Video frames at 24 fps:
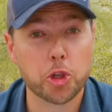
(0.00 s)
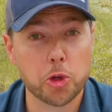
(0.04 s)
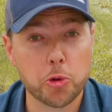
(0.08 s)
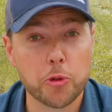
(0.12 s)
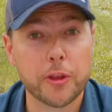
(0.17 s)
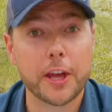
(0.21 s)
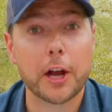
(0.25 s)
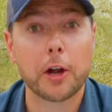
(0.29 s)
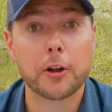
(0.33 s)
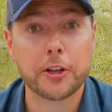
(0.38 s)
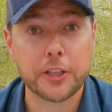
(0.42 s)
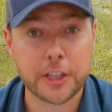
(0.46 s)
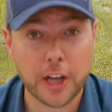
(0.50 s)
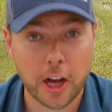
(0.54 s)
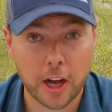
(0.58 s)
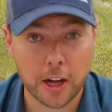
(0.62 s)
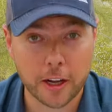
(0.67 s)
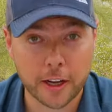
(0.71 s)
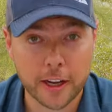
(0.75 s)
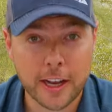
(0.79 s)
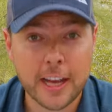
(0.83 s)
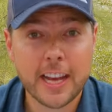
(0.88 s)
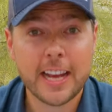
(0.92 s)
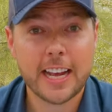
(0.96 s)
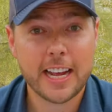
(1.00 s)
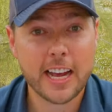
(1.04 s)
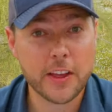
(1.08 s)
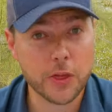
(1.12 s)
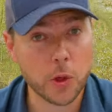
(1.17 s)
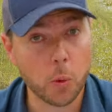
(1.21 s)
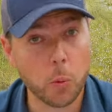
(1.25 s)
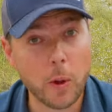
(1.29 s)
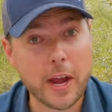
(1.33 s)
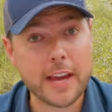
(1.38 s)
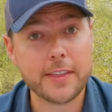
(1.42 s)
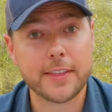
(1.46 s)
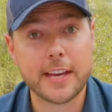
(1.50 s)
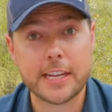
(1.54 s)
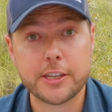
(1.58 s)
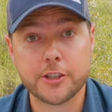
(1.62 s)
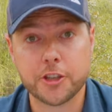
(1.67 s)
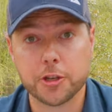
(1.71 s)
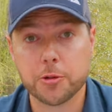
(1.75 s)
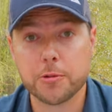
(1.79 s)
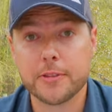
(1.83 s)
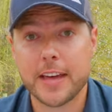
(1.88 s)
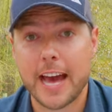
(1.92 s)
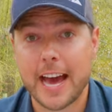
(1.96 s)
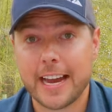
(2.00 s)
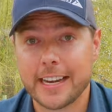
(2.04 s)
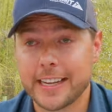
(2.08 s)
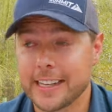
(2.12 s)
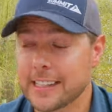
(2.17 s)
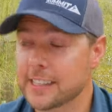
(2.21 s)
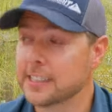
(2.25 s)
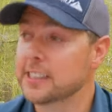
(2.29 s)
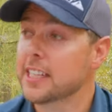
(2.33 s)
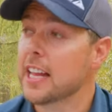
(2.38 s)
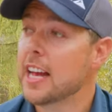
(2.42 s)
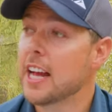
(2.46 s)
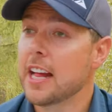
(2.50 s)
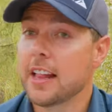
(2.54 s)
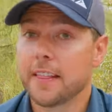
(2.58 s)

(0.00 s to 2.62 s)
to their young. And the way they do that is